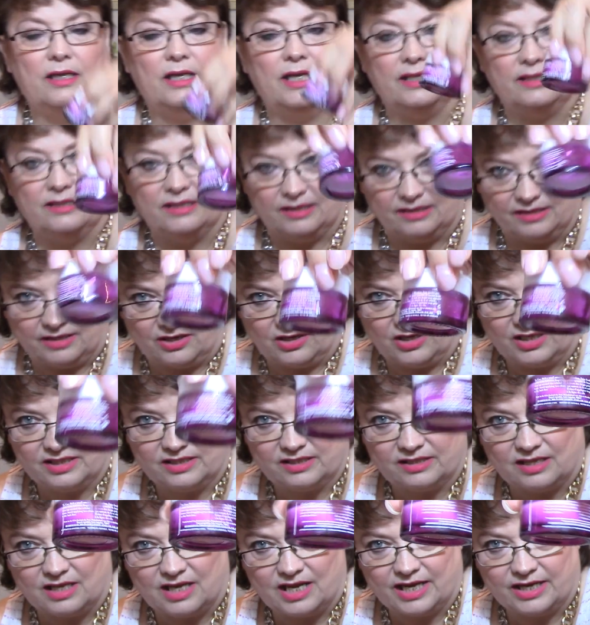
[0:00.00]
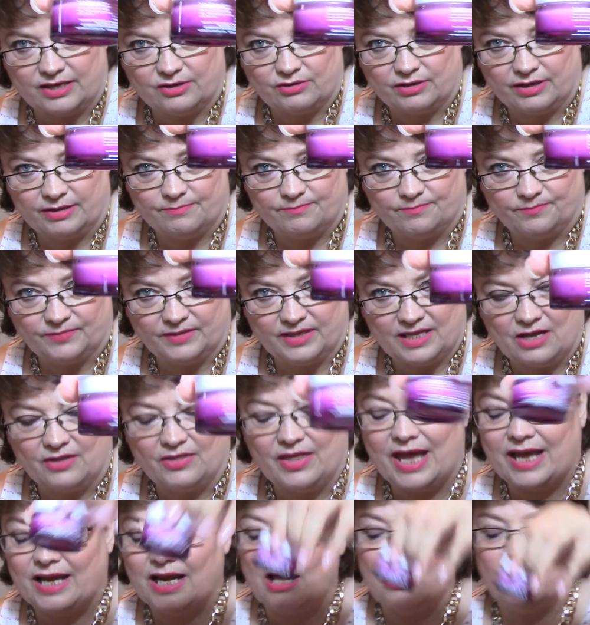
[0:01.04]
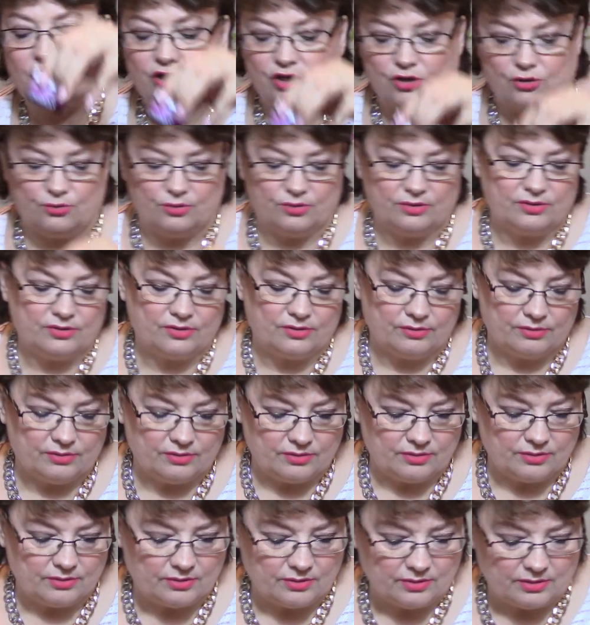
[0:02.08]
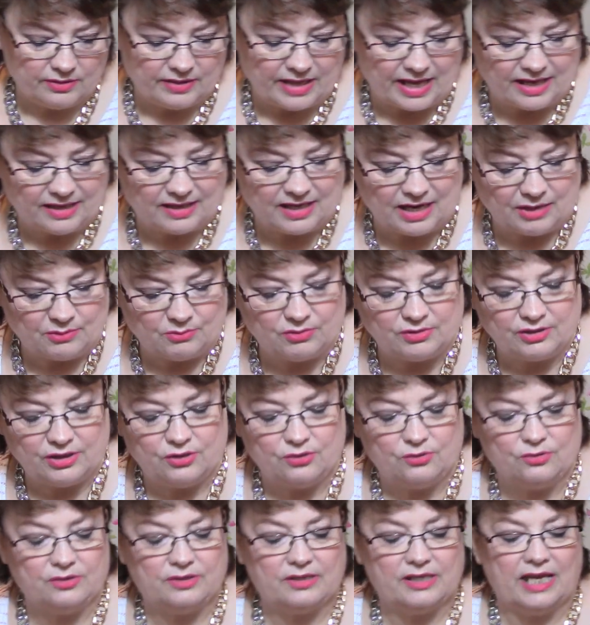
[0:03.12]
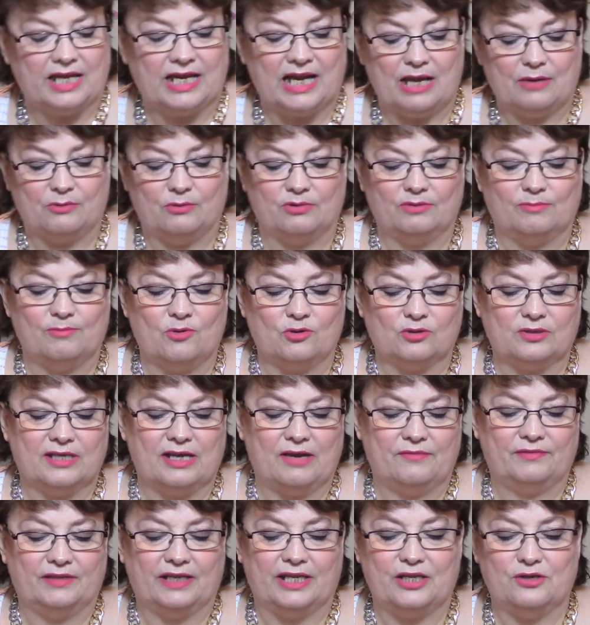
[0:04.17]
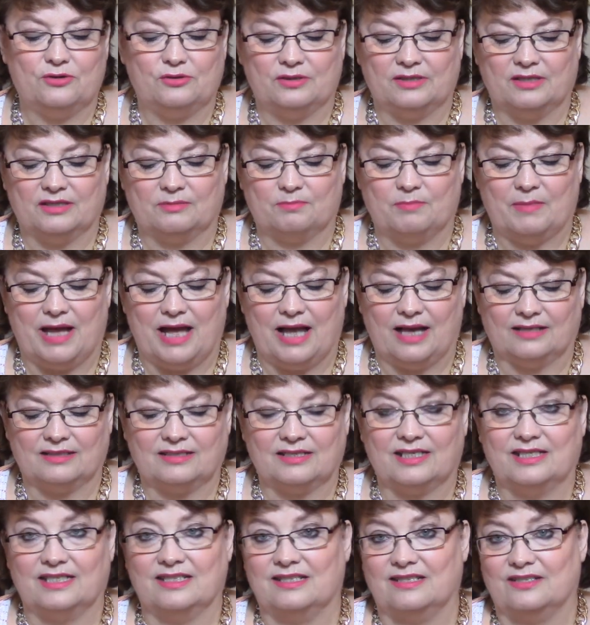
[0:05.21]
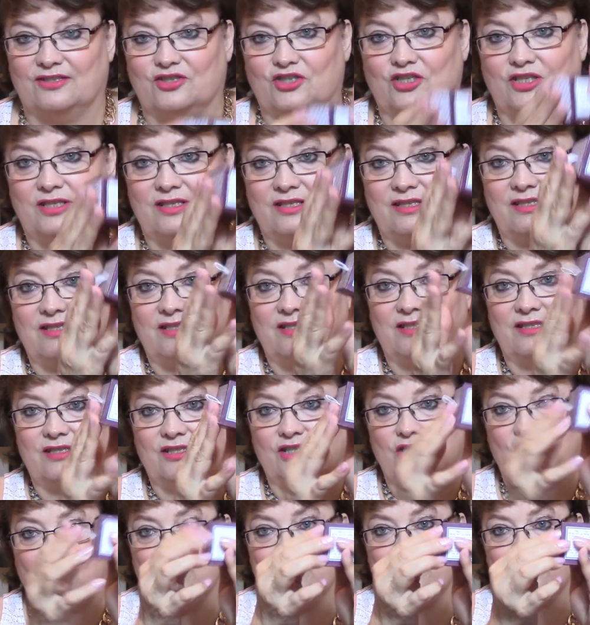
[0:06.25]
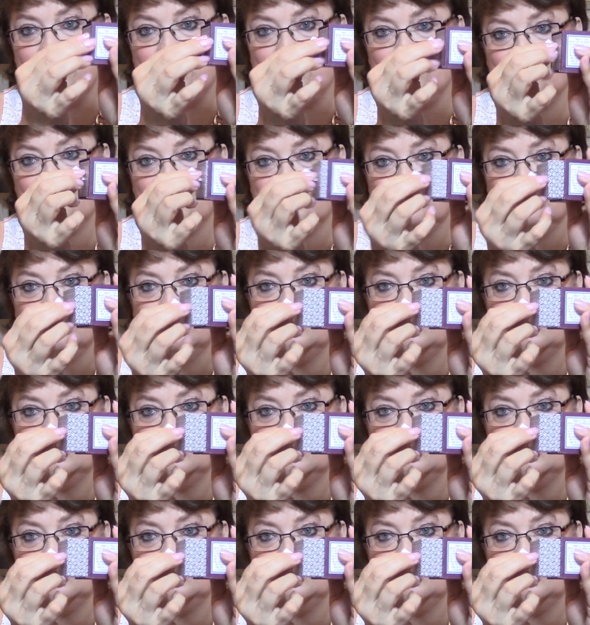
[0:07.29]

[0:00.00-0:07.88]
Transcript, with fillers: And then there is the eye cream. Now that I'll use that I will use, and I will most definitely use this box because it's just darn cute.